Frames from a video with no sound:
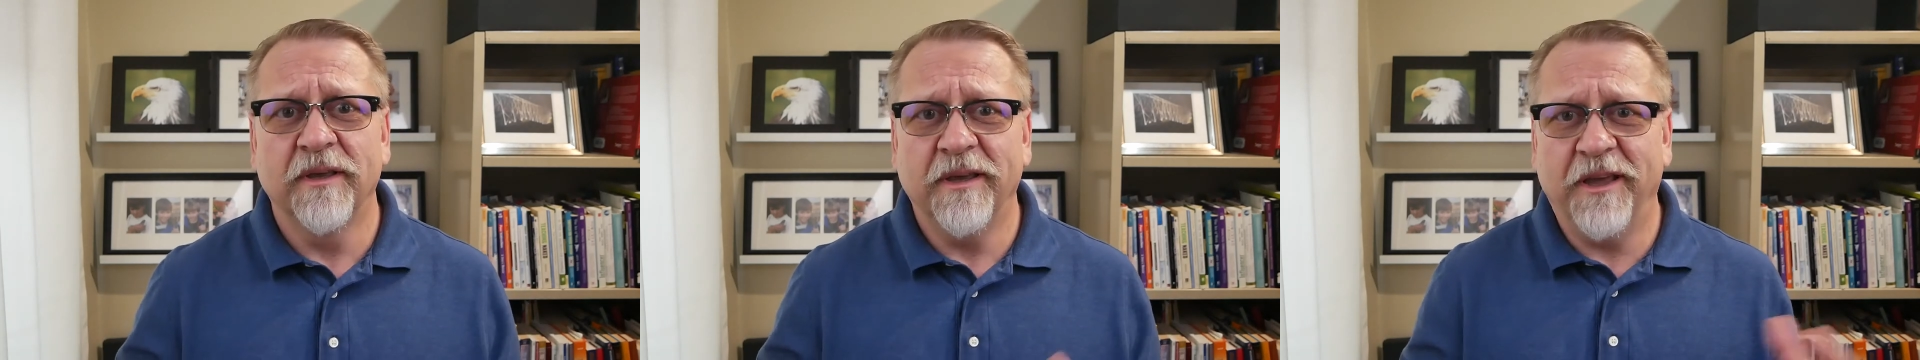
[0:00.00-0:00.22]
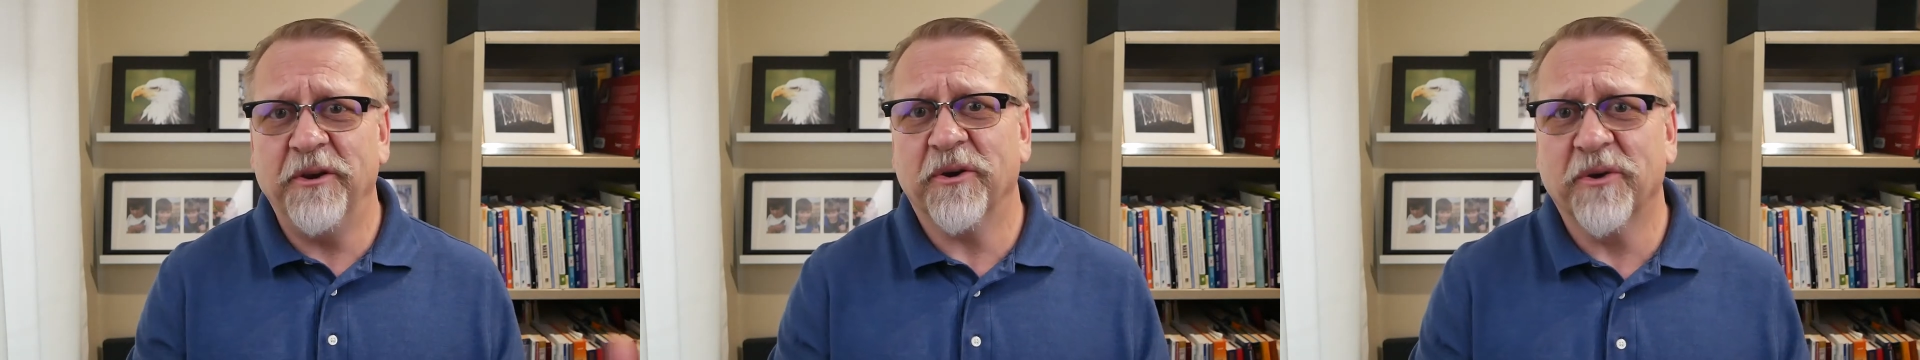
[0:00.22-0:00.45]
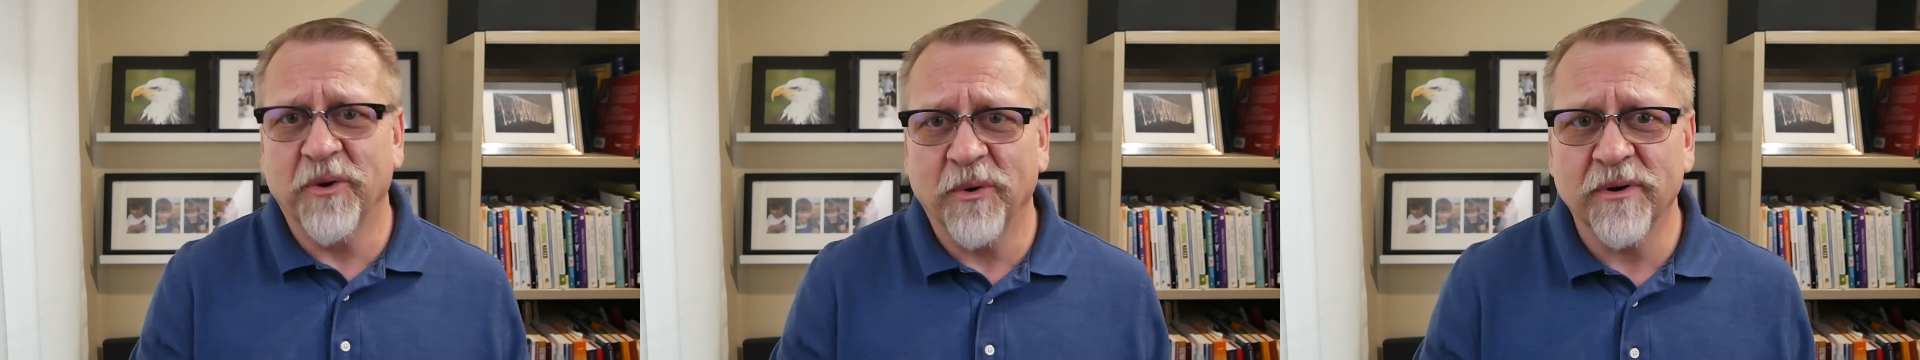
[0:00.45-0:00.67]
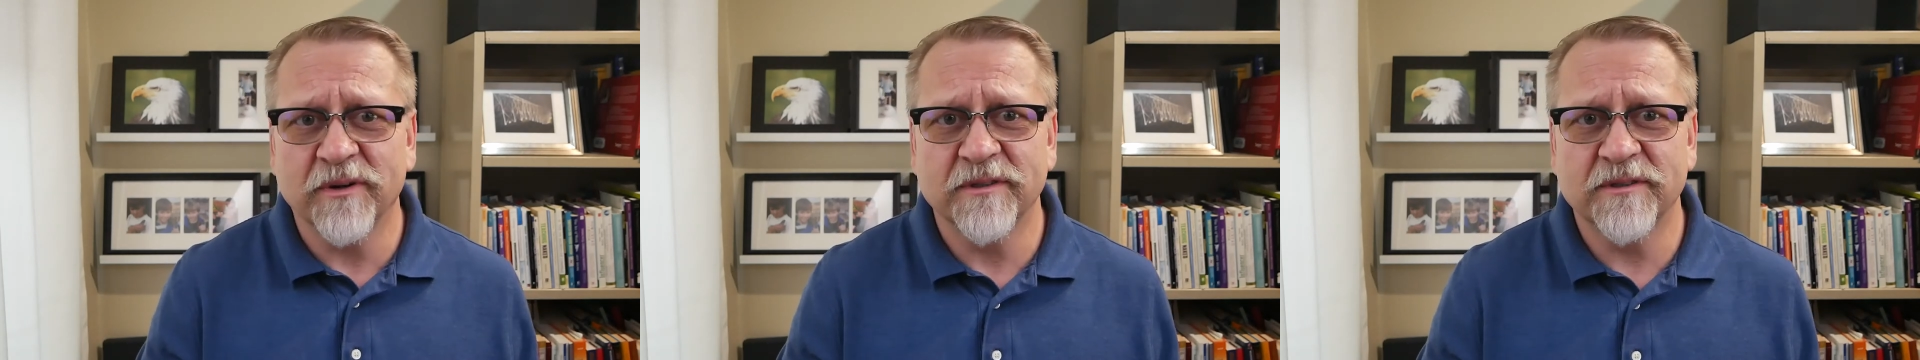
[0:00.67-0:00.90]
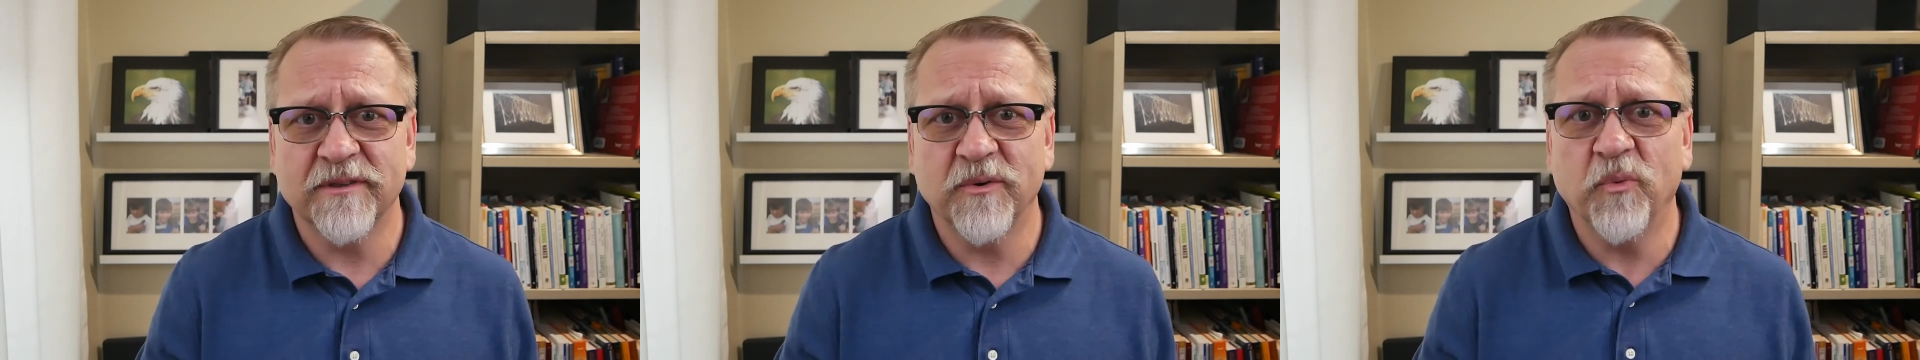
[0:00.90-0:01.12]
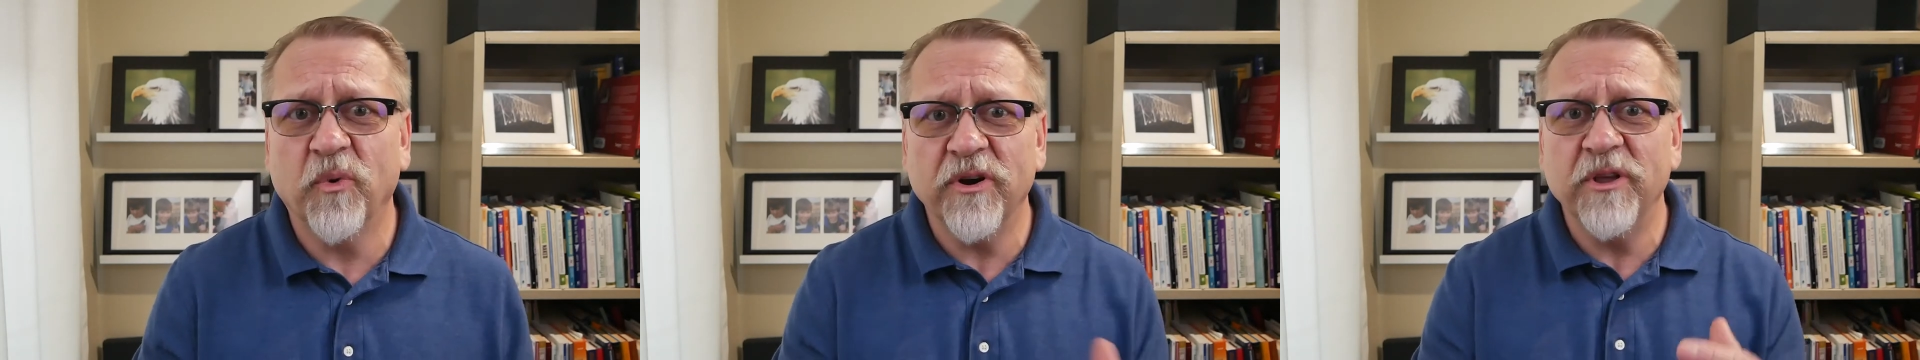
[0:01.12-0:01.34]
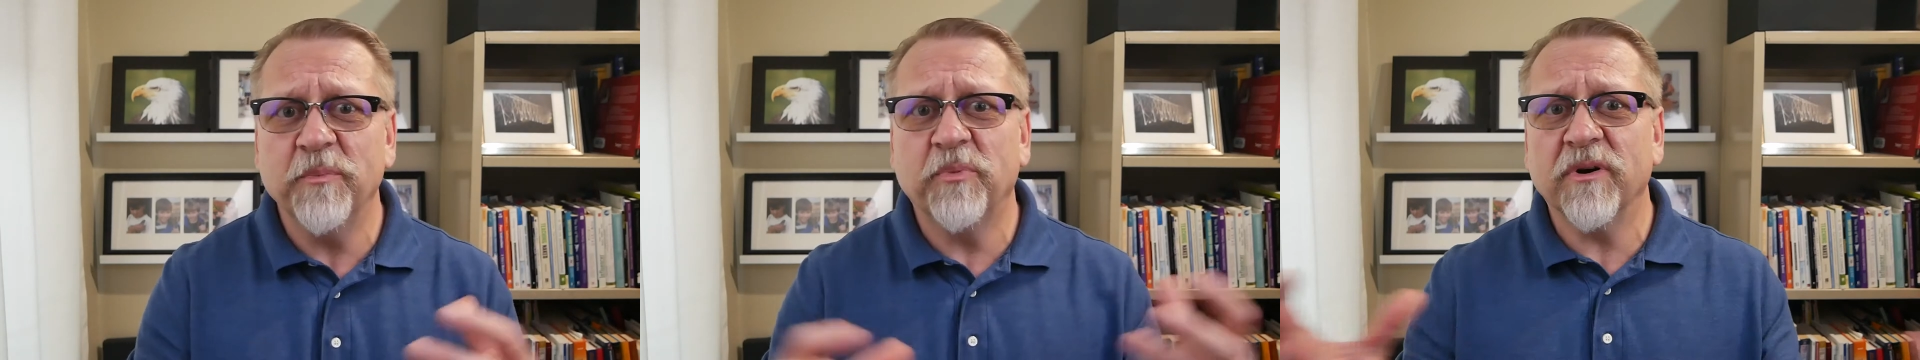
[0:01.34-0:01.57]
in your course? Where
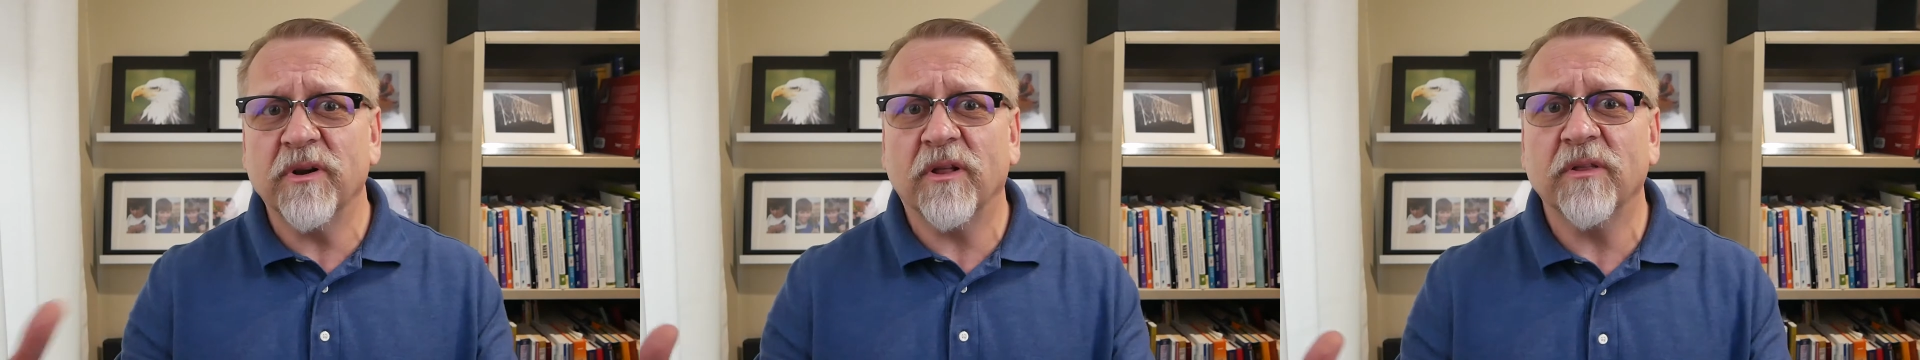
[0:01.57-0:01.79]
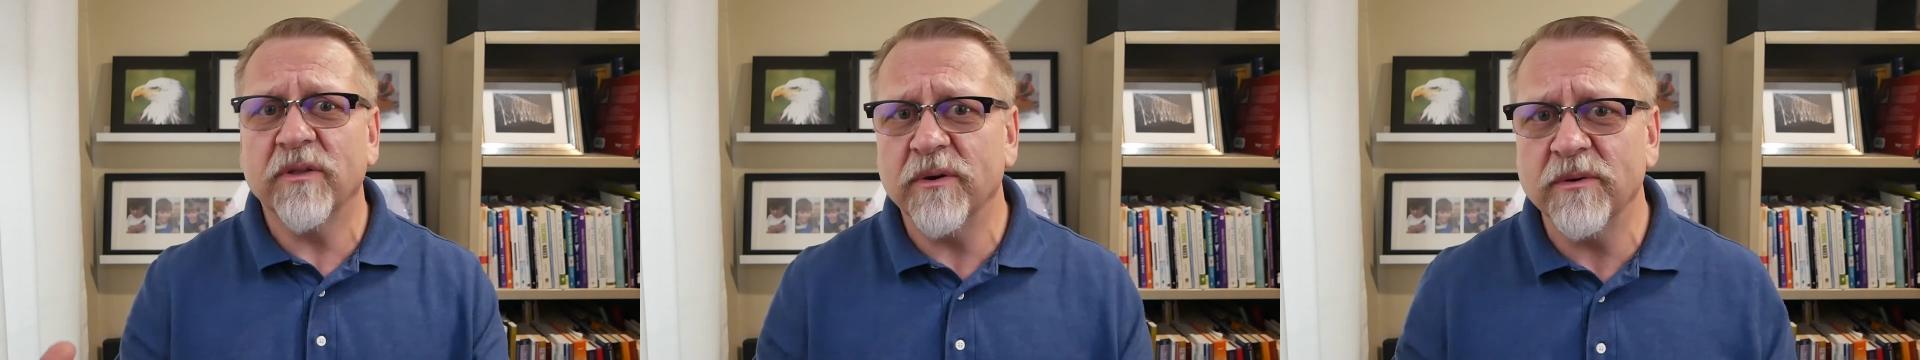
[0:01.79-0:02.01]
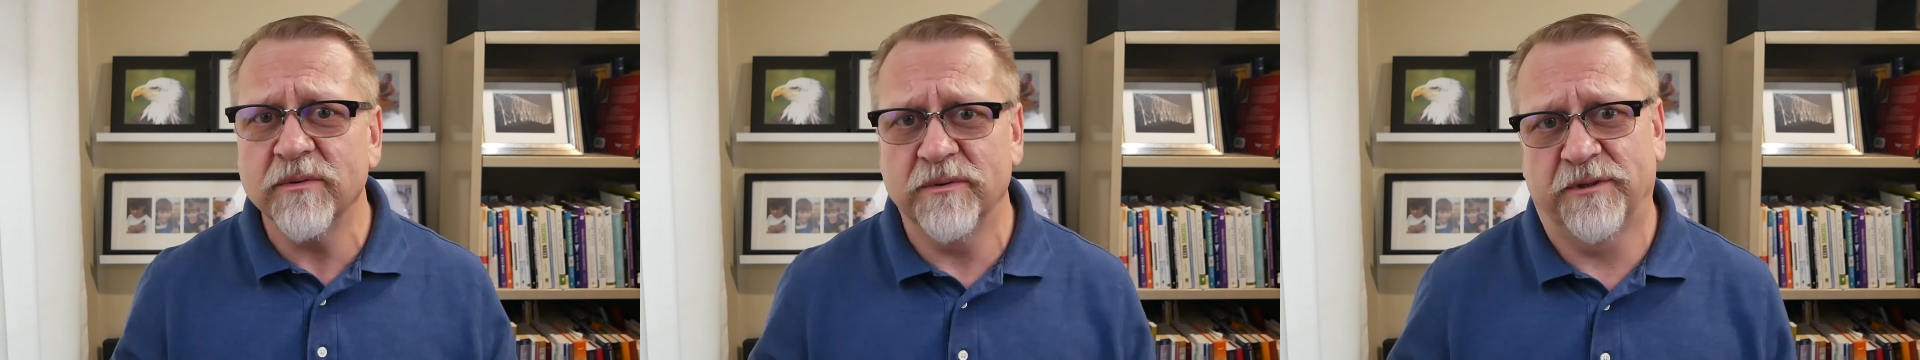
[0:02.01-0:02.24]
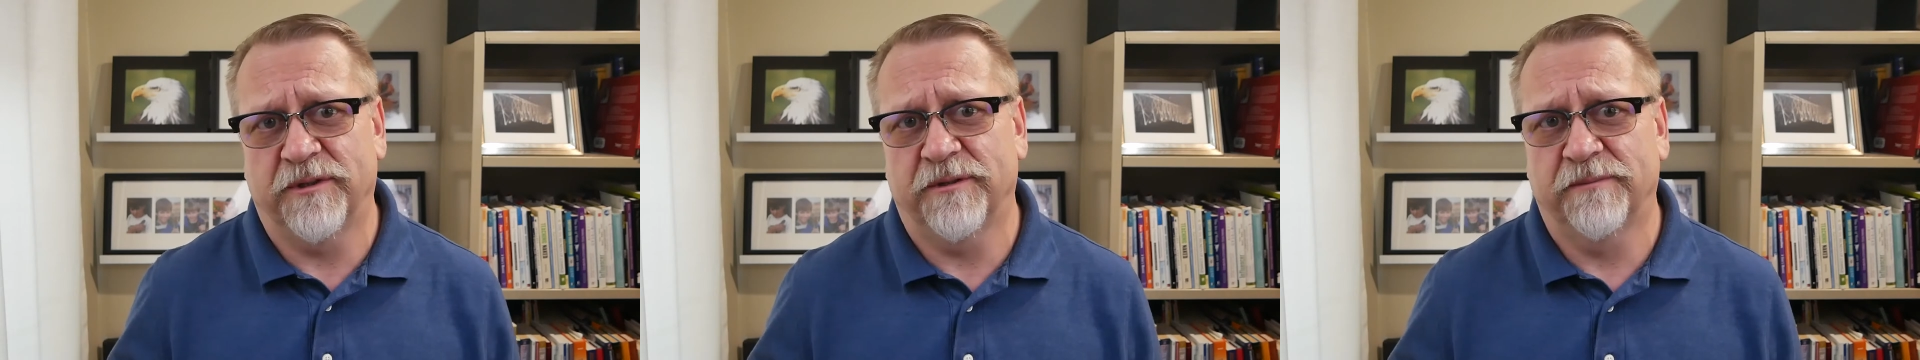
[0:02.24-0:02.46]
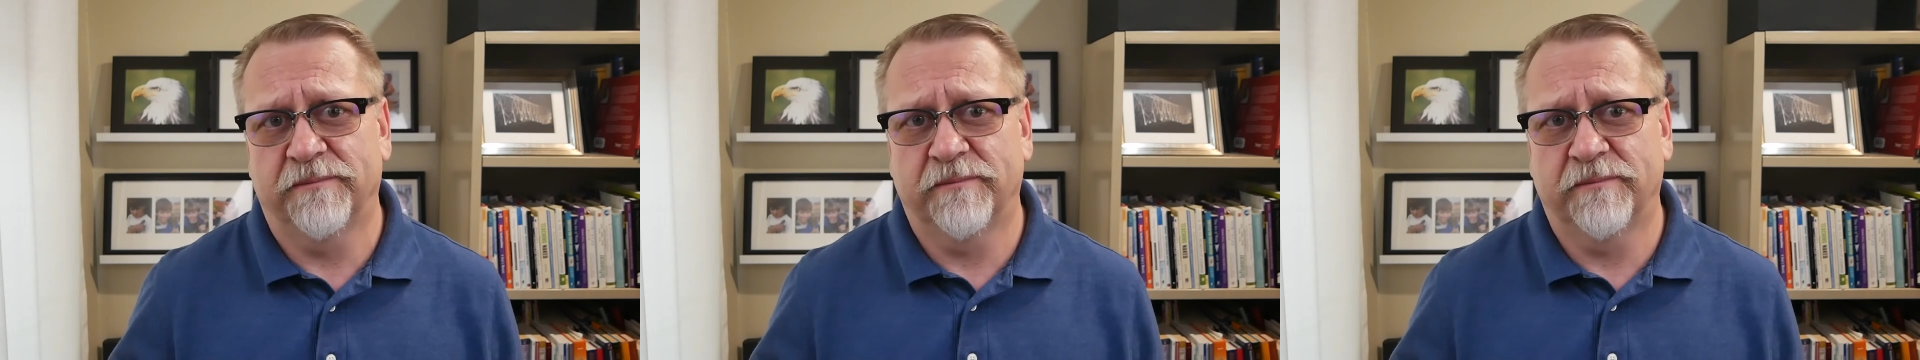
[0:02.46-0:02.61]
do you put all those?